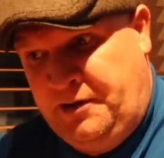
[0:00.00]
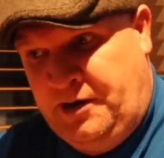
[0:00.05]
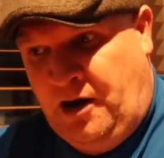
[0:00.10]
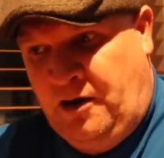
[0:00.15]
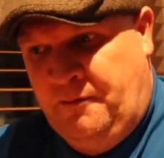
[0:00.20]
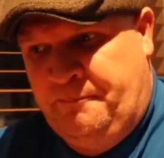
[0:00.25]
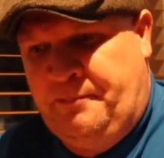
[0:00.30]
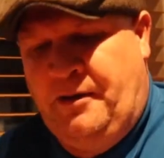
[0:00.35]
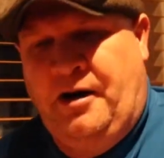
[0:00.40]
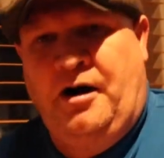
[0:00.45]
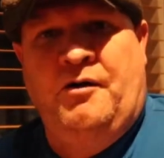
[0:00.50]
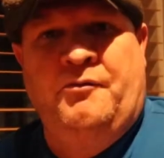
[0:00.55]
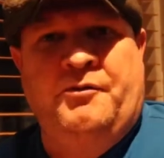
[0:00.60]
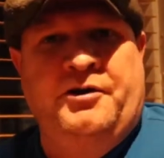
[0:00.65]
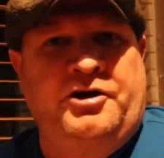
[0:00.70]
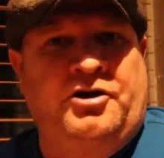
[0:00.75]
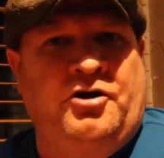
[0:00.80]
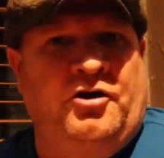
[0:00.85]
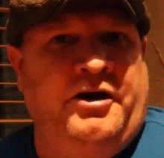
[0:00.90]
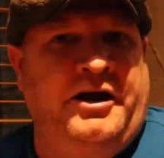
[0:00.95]
you know, Bart
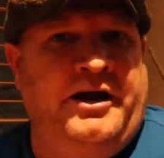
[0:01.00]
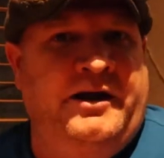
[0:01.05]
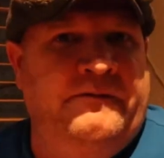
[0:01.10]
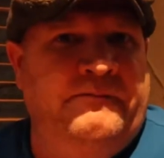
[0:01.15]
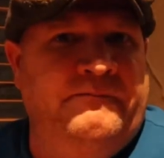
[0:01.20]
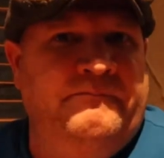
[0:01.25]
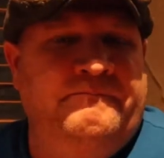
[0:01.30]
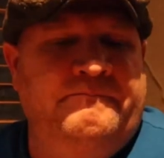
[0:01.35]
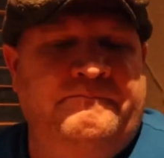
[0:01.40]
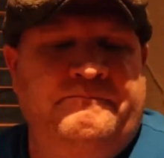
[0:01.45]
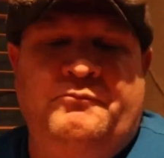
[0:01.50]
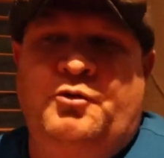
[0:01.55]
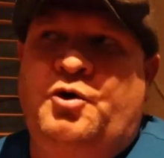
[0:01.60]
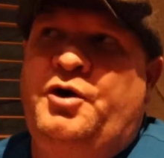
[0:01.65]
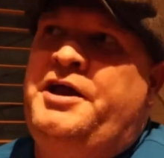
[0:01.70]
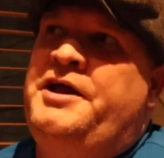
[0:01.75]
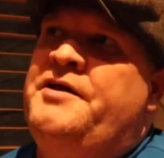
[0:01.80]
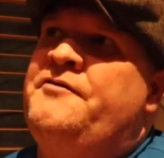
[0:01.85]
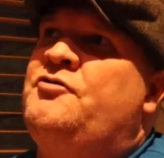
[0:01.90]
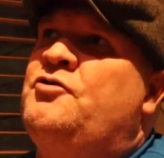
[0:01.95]
would have got it.
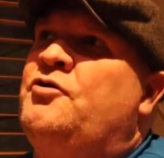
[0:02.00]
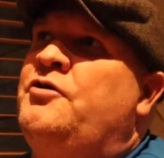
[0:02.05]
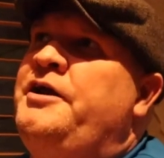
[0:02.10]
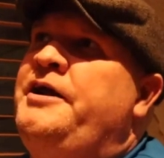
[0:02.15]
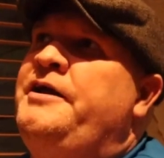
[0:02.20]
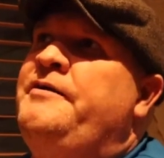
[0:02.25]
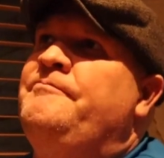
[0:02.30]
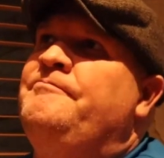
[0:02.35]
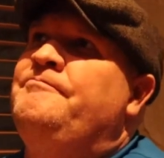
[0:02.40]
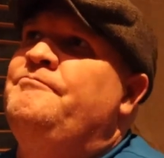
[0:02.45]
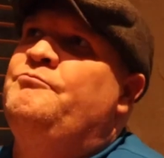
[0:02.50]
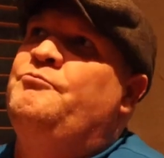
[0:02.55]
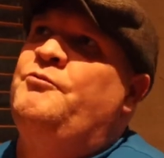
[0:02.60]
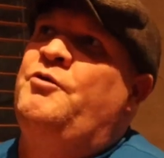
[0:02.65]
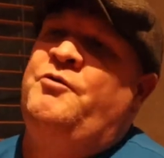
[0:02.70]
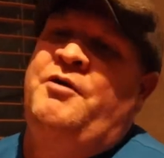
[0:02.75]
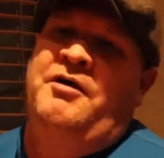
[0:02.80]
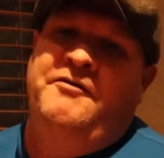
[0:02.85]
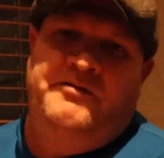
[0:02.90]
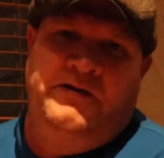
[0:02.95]
Would he have got it?
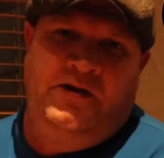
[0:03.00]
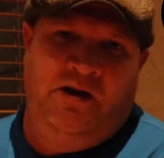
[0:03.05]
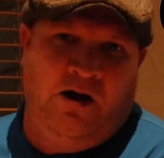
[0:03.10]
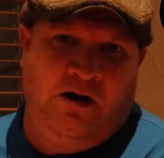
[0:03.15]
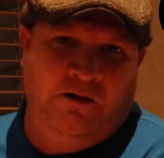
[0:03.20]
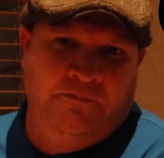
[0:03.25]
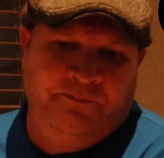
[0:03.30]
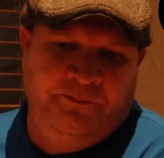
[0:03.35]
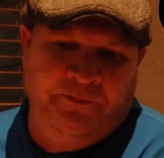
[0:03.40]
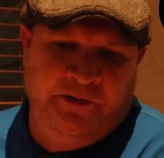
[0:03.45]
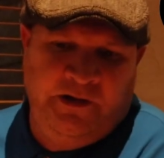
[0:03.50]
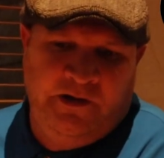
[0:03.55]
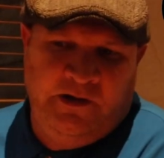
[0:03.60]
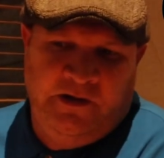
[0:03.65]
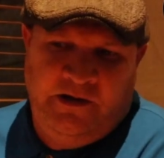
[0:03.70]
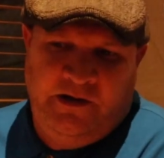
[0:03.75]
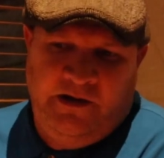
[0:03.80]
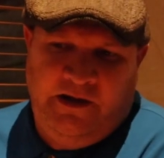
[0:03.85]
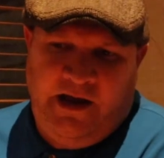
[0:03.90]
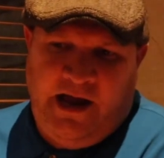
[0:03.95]
We'll never know.
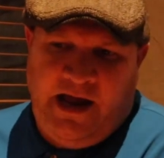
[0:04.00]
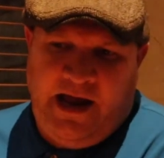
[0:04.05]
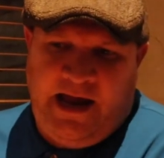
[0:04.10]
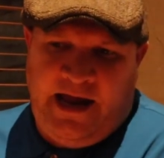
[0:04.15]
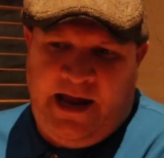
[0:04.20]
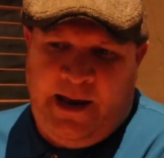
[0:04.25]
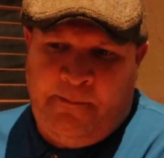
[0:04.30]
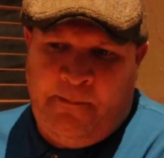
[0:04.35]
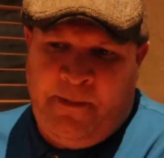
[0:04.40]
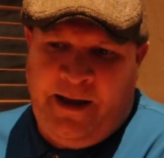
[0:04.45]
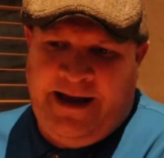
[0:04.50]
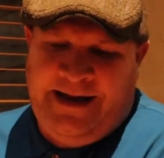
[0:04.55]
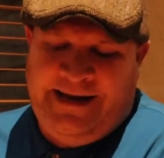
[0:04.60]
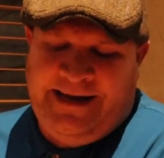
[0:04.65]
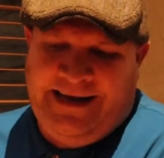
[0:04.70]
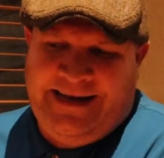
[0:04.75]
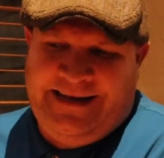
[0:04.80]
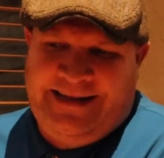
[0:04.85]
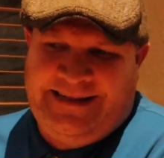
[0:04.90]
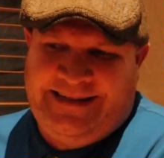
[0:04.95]
He made
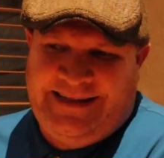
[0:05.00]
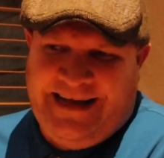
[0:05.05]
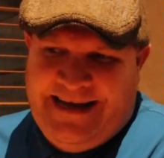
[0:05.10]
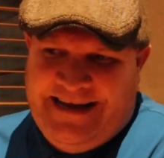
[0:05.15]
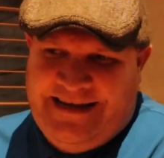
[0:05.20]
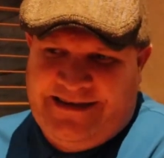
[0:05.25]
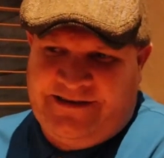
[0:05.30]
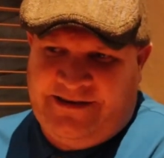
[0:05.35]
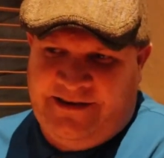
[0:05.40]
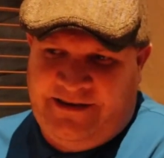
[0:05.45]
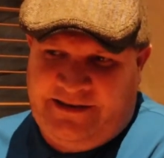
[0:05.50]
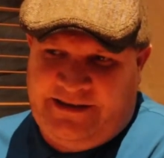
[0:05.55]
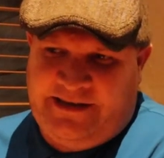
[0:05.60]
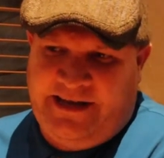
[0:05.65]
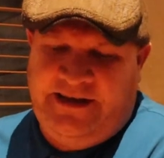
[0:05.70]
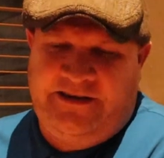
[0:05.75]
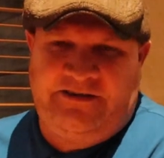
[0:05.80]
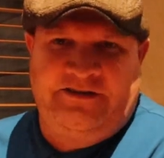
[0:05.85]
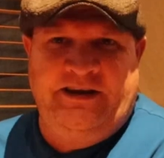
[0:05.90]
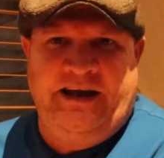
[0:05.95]
a decent
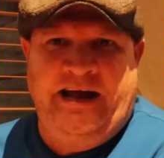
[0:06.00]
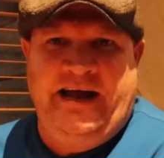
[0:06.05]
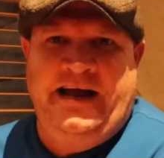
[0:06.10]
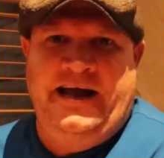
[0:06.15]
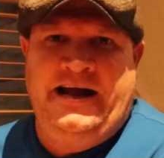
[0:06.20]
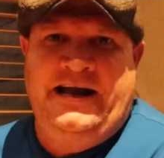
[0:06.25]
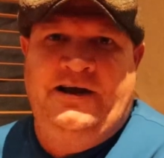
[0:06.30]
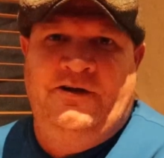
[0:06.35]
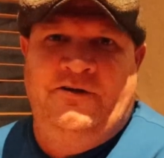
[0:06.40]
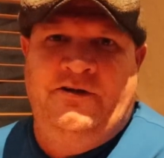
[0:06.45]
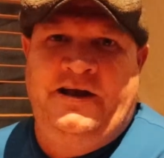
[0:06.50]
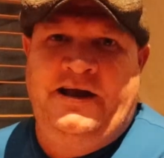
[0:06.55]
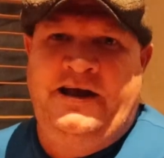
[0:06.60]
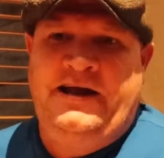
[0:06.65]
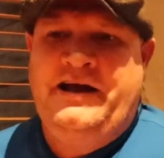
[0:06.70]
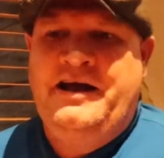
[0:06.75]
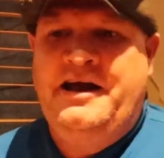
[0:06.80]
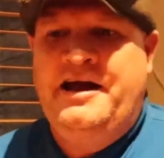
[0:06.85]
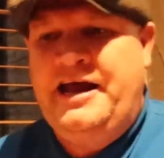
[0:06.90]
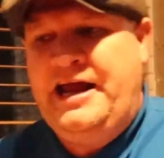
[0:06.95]
hand on
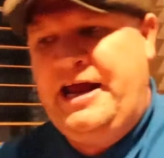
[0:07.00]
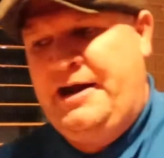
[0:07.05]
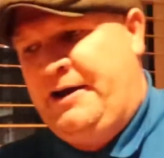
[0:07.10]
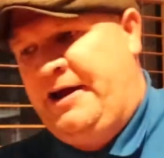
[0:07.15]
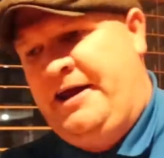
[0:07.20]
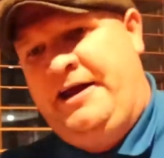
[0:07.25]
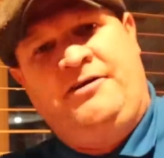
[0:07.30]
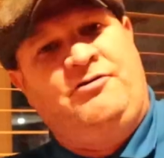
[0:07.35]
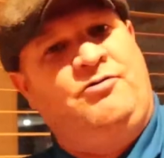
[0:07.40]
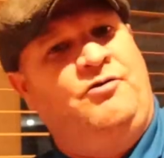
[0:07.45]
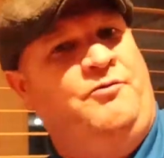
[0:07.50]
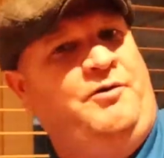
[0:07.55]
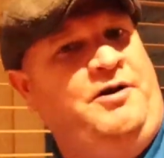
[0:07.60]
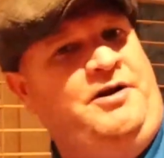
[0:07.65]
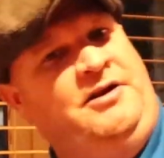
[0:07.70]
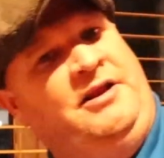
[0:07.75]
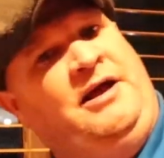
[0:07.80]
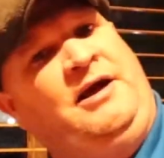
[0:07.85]
it. It sort of went